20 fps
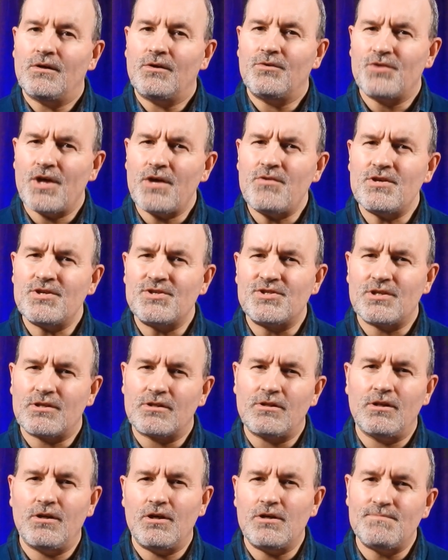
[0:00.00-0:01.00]
Although the
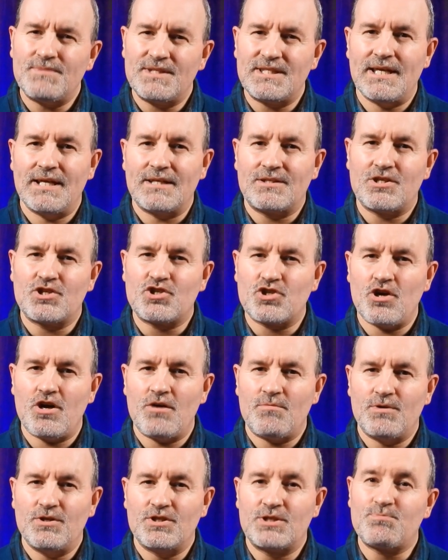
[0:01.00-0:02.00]
subtle uptick to
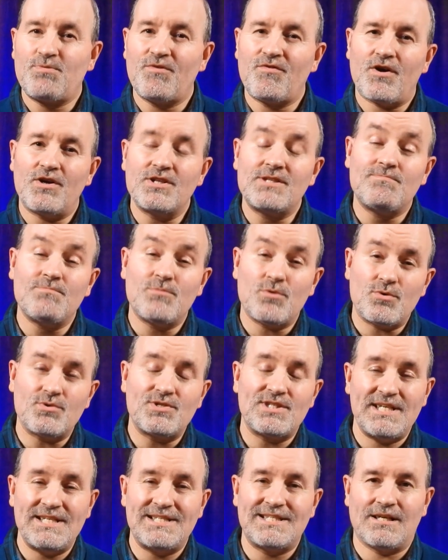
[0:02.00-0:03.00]
sharpness provides more
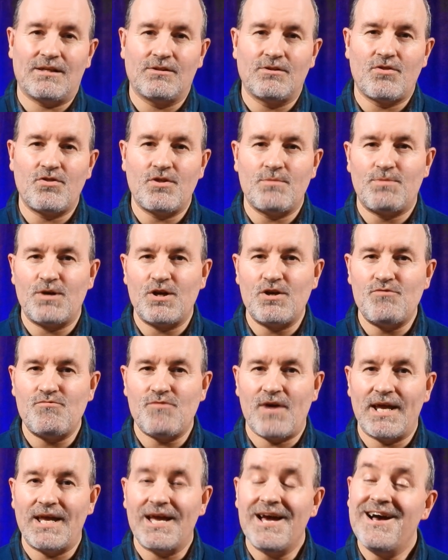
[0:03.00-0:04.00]
detail than the
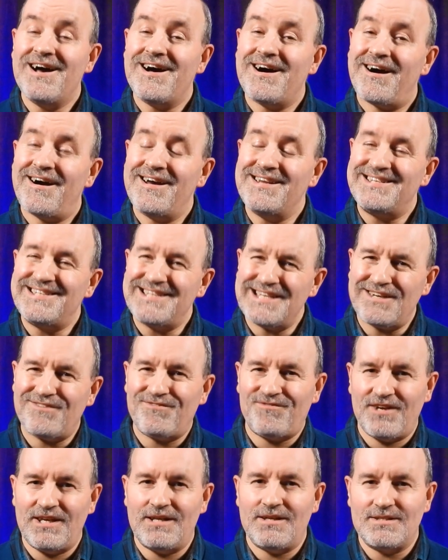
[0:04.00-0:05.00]
Blu-ray, I did
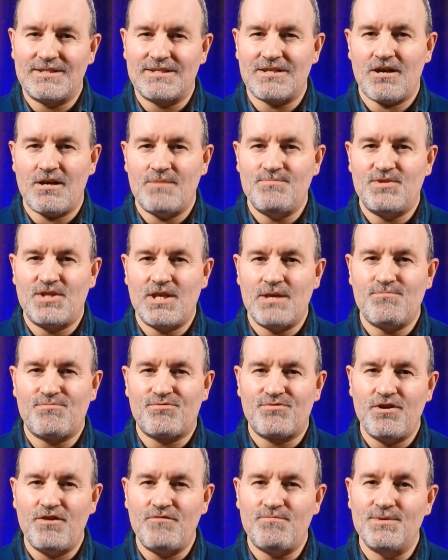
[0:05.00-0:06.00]
feel at times the
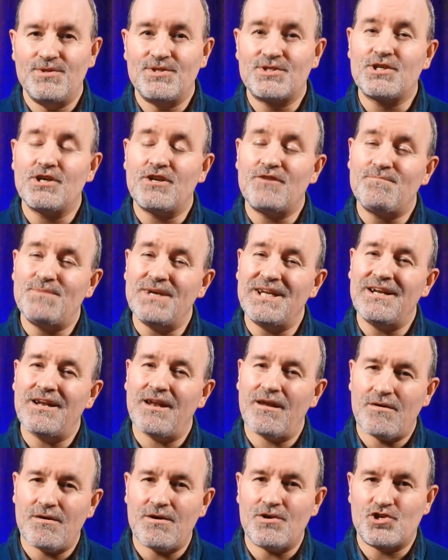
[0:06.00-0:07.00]
improvements could have been
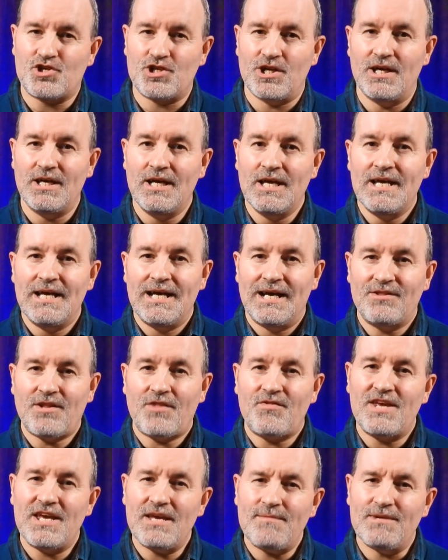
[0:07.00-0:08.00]
larger and
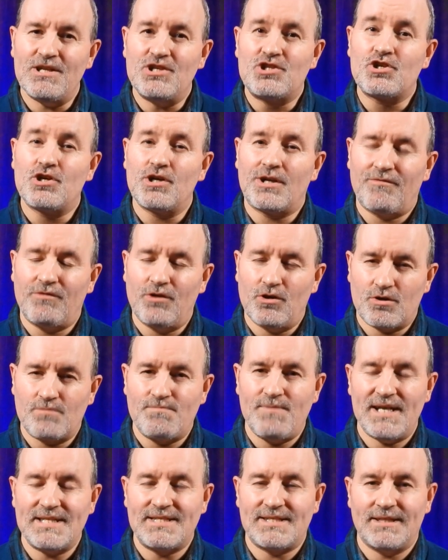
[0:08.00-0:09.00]
that the image could have looked
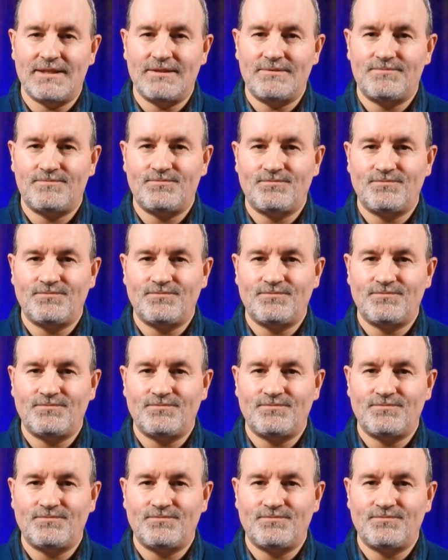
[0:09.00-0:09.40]
better.